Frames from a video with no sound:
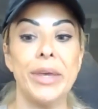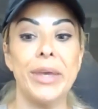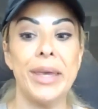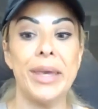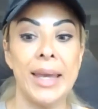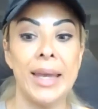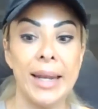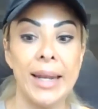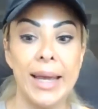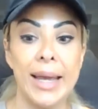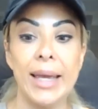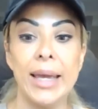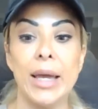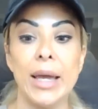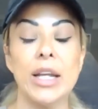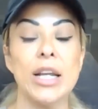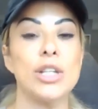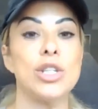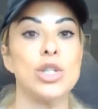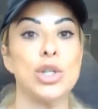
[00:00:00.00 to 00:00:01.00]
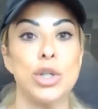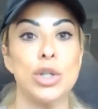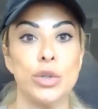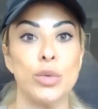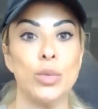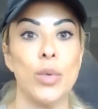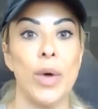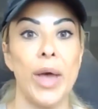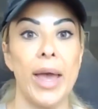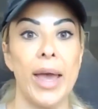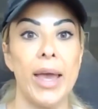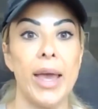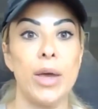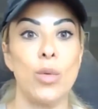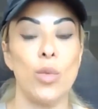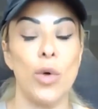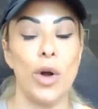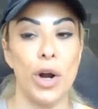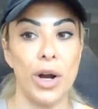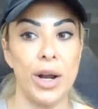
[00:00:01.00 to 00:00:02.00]
eating in a certain way
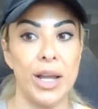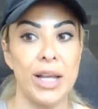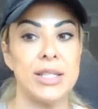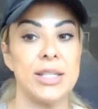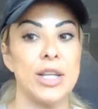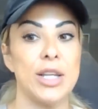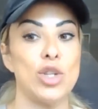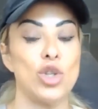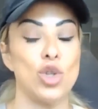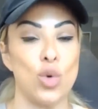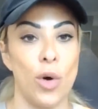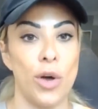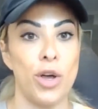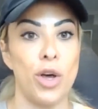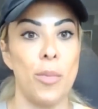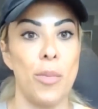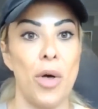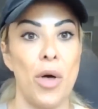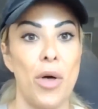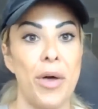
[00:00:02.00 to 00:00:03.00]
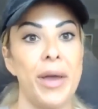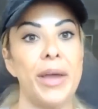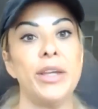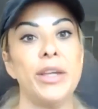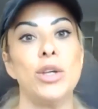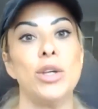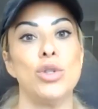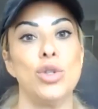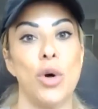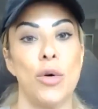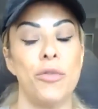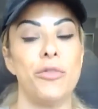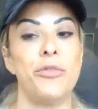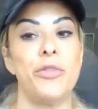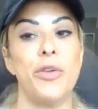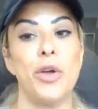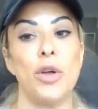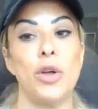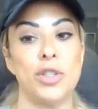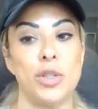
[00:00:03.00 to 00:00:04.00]
where it's enjoyable and you don't
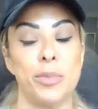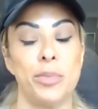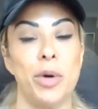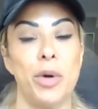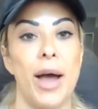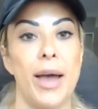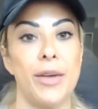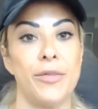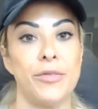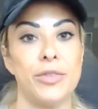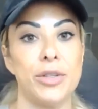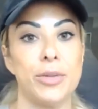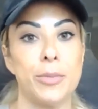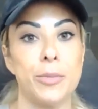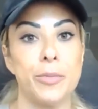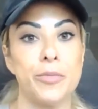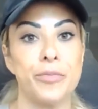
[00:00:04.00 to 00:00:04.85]
feel deprived?